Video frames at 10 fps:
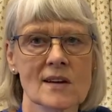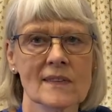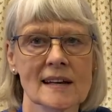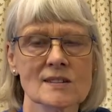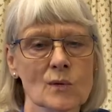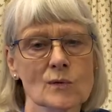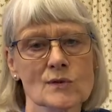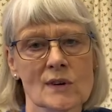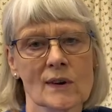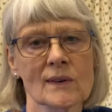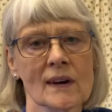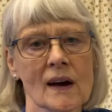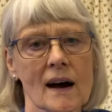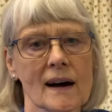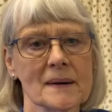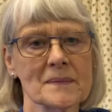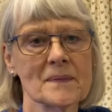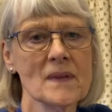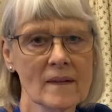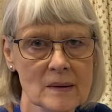so that is also
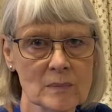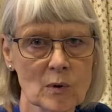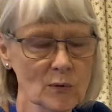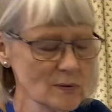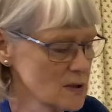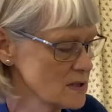very important.